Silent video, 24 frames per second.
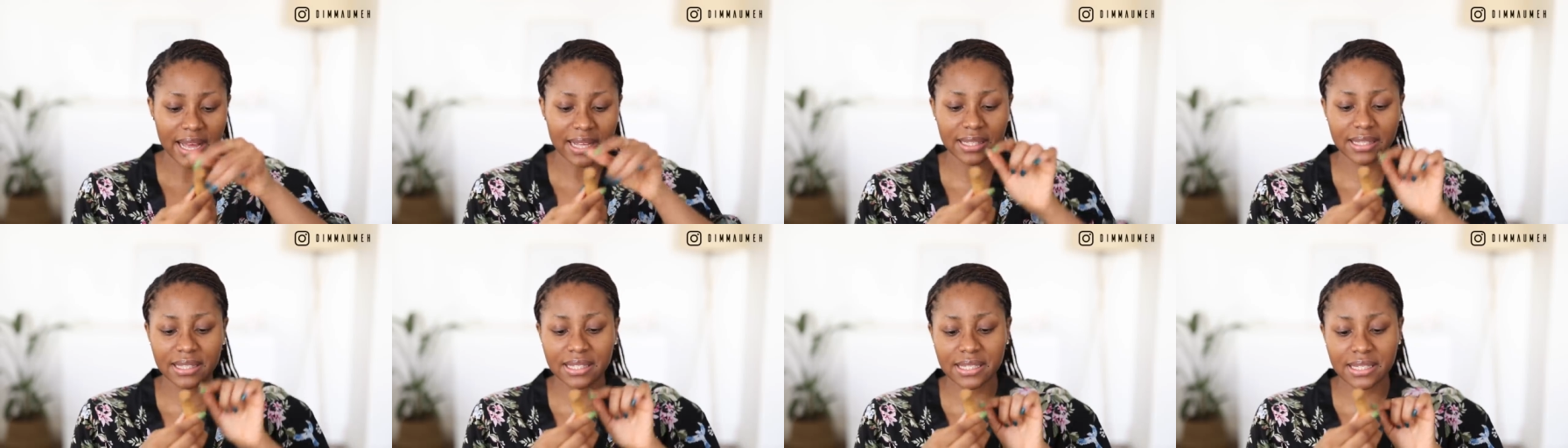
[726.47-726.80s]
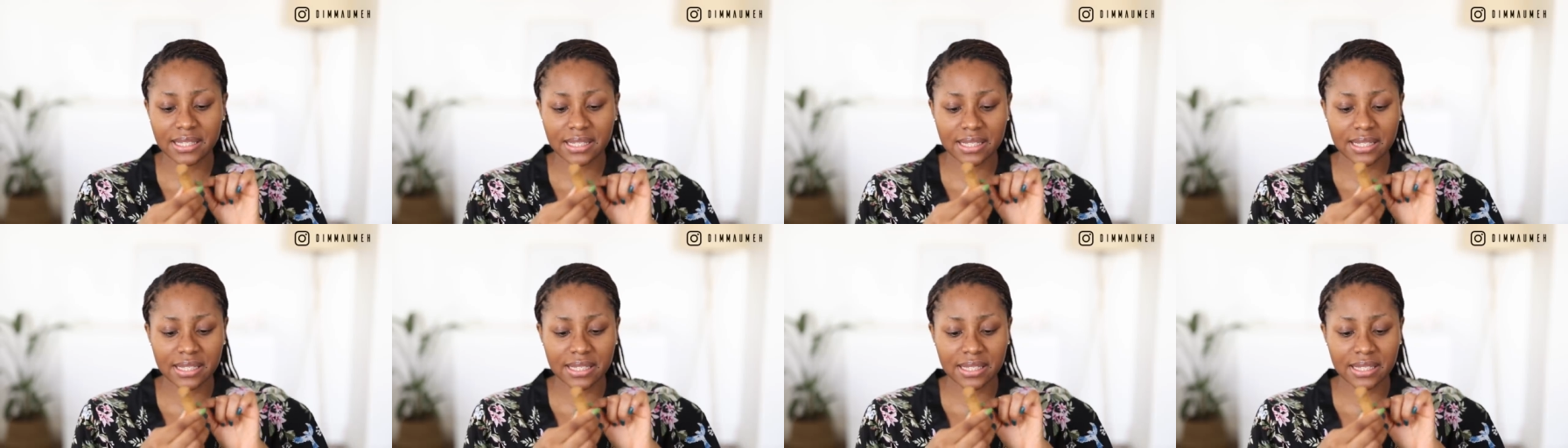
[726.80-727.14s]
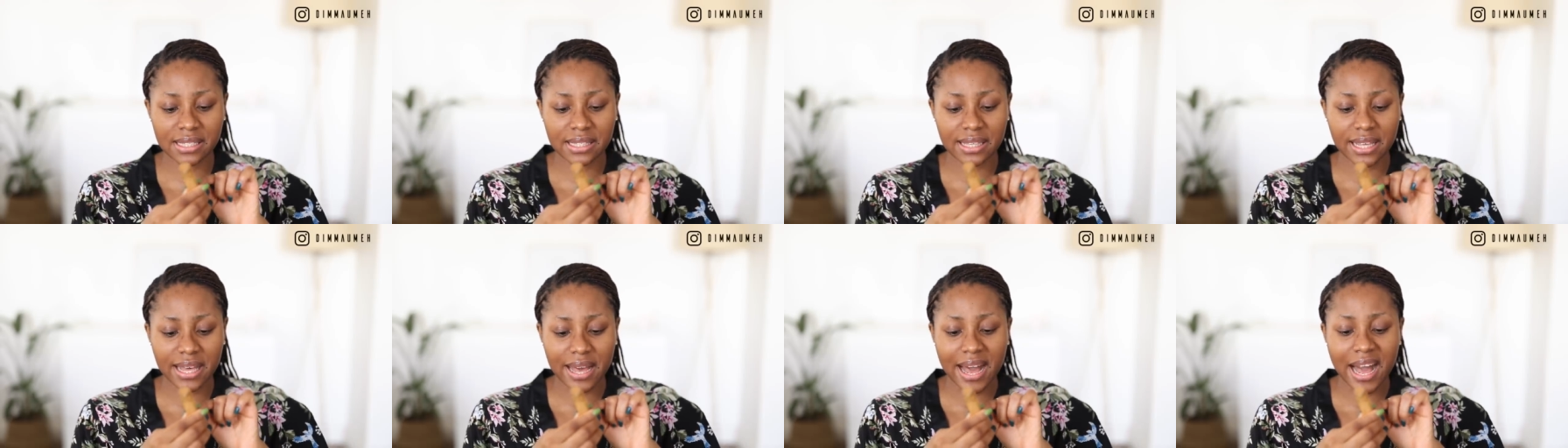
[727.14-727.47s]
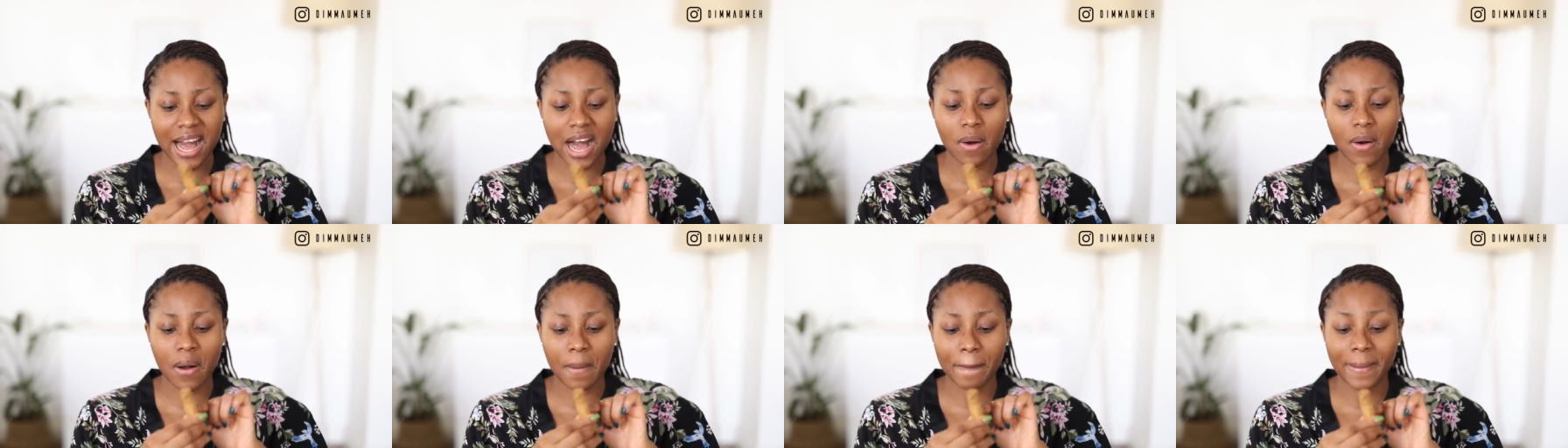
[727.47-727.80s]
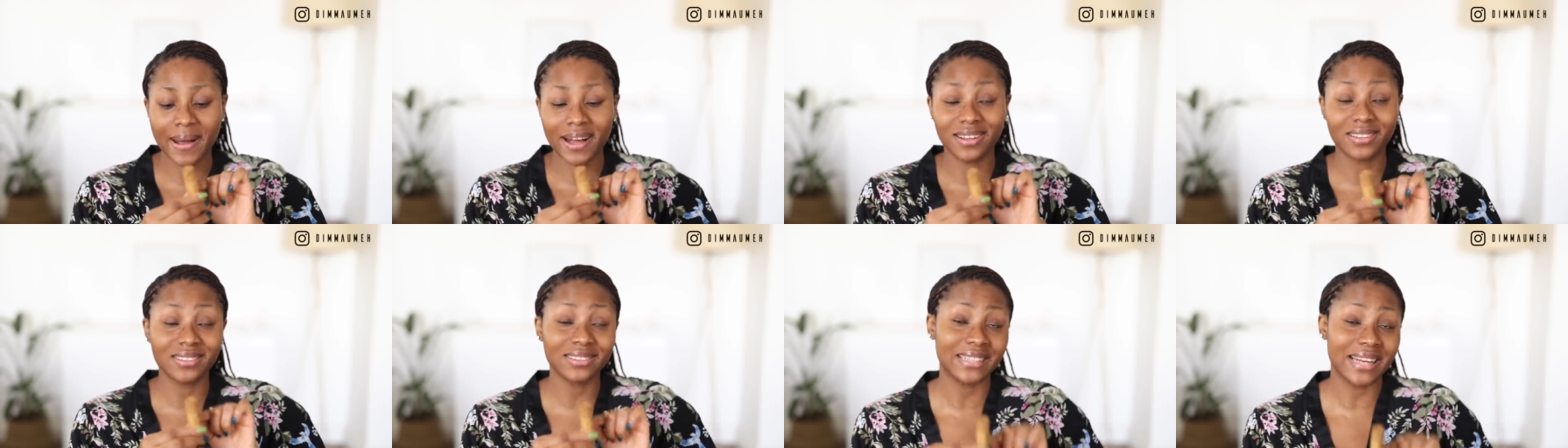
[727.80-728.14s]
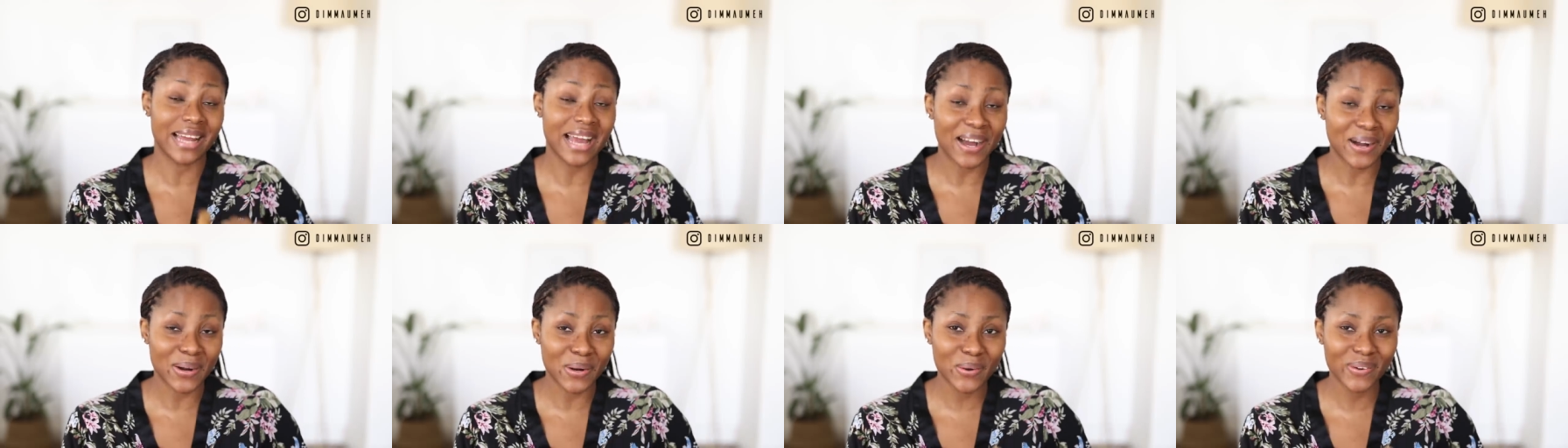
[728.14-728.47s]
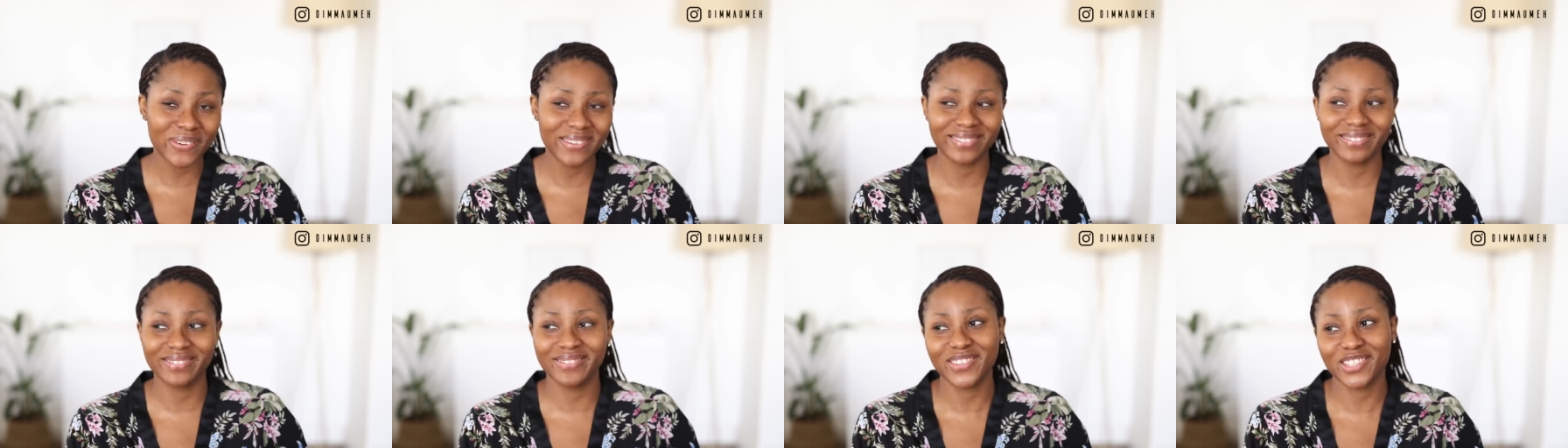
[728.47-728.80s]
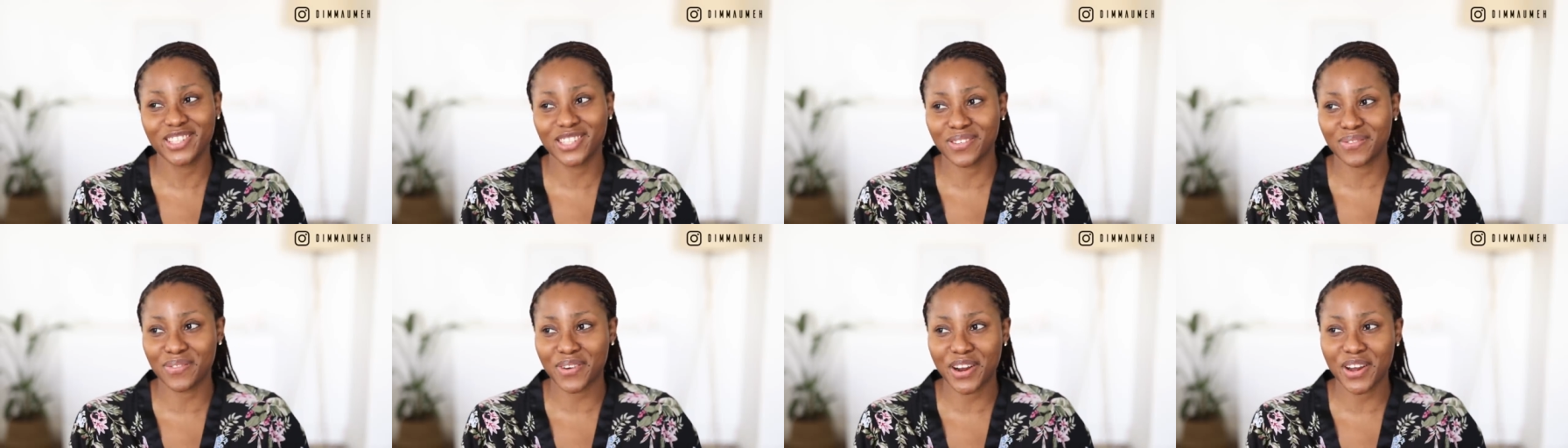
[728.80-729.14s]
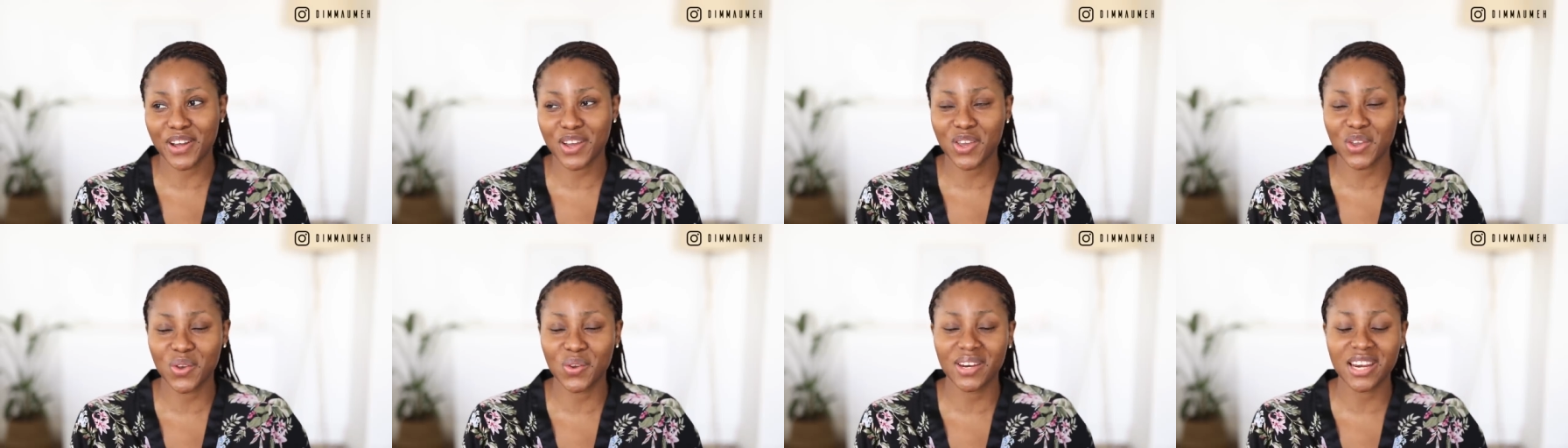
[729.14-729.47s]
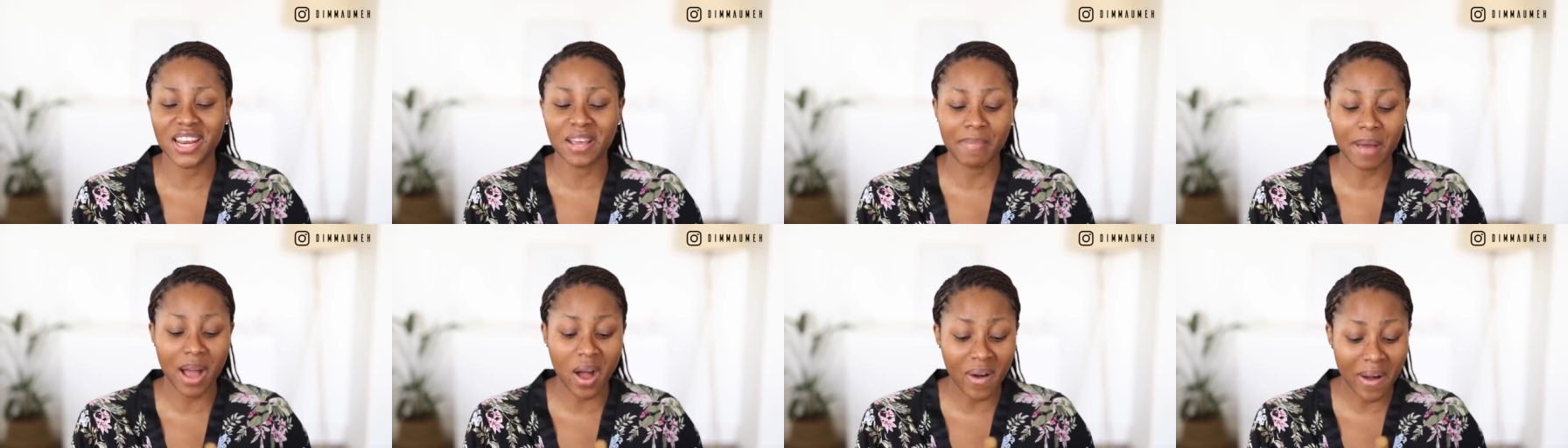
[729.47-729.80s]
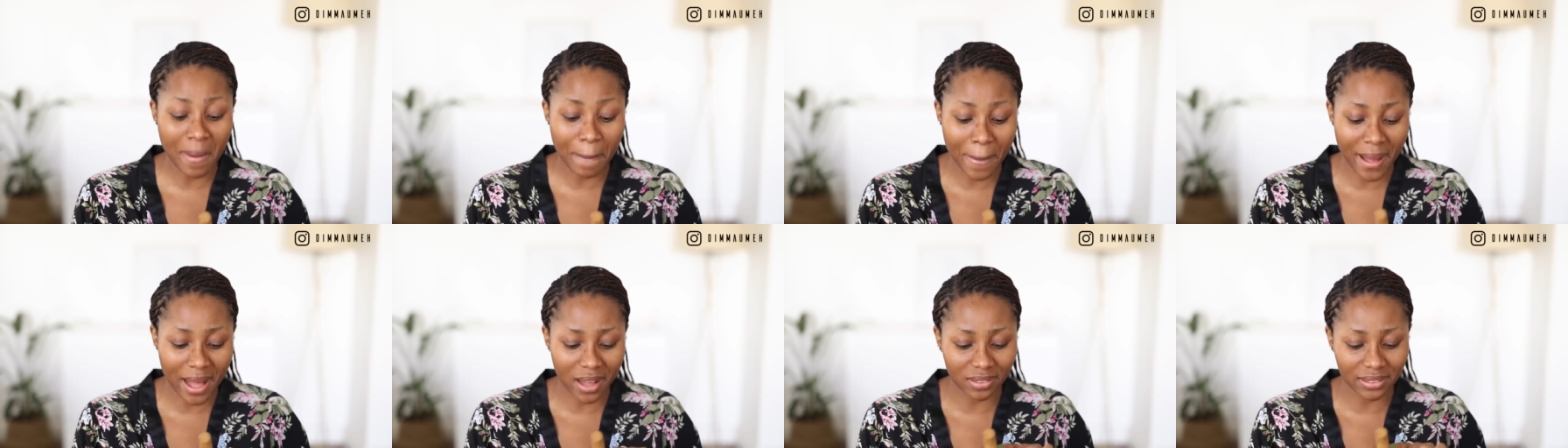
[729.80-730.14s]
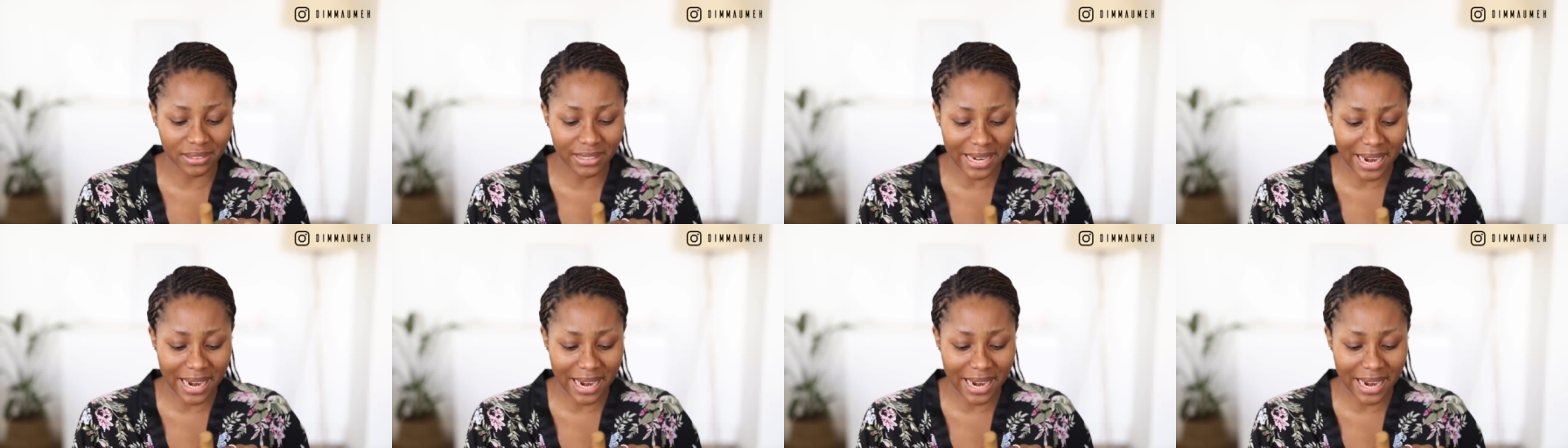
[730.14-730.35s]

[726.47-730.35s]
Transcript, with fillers: and this is the How I Pout Now. This is a very cute name, How I Pout